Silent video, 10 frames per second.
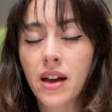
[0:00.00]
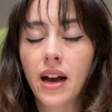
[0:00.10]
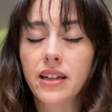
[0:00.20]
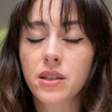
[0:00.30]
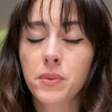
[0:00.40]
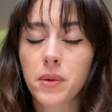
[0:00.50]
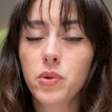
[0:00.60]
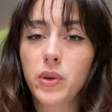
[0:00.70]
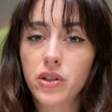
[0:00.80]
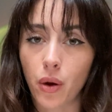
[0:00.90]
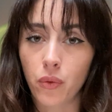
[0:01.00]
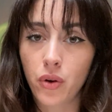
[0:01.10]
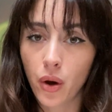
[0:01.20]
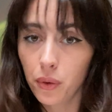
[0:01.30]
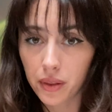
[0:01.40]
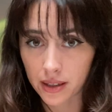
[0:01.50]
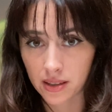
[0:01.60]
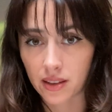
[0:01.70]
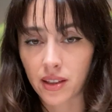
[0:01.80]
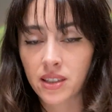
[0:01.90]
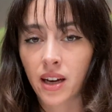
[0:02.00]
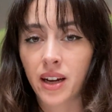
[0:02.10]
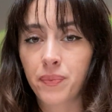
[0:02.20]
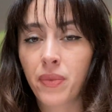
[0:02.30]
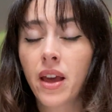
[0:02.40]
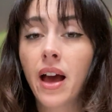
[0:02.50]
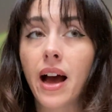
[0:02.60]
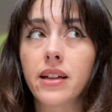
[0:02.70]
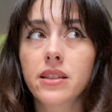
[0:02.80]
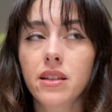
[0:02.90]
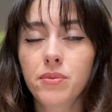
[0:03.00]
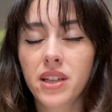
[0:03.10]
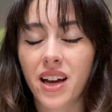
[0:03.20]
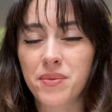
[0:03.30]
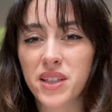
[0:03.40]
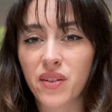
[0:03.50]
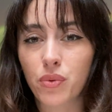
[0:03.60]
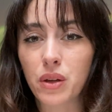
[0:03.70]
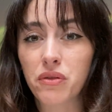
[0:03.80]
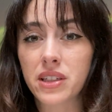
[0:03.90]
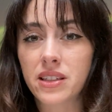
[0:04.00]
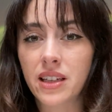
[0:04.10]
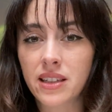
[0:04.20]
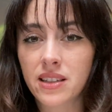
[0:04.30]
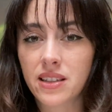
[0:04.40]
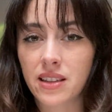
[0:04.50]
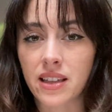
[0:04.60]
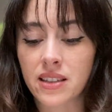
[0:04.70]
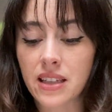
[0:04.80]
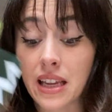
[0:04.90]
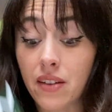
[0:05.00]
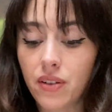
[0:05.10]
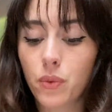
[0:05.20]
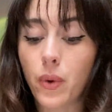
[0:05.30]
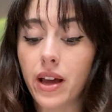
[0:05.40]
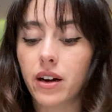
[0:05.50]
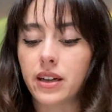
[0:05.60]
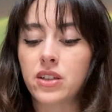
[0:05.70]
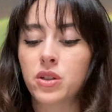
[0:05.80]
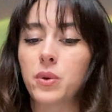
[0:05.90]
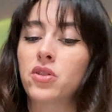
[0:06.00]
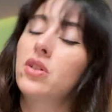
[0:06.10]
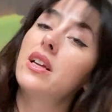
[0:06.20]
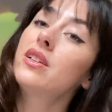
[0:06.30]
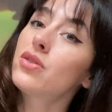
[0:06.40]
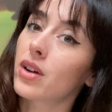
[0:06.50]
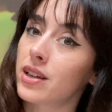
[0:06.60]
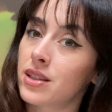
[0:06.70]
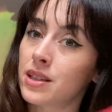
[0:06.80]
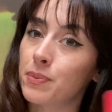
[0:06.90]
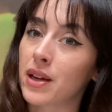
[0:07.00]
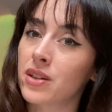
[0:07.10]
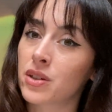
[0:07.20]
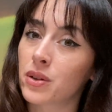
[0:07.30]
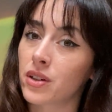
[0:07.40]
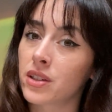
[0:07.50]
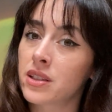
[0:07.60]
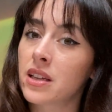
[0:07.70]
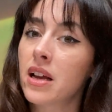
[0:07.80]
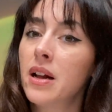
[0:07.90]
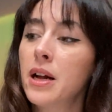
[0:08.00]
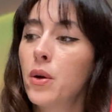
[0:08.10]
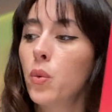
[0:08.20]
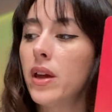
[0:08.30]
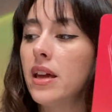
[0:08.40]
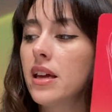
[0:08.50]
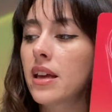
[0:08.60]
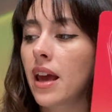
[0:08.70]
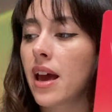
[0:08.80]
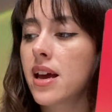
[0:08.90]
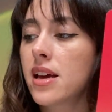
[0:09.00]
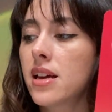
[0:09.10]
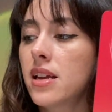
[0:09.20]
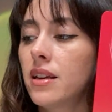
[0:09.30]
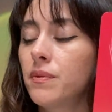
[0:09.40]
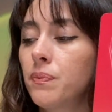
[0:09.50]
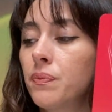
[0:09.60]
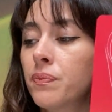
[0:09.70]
And sometimes we don't know this in the time. And sometimes if we resist this, even when our intuition is trying to speak to us, we can,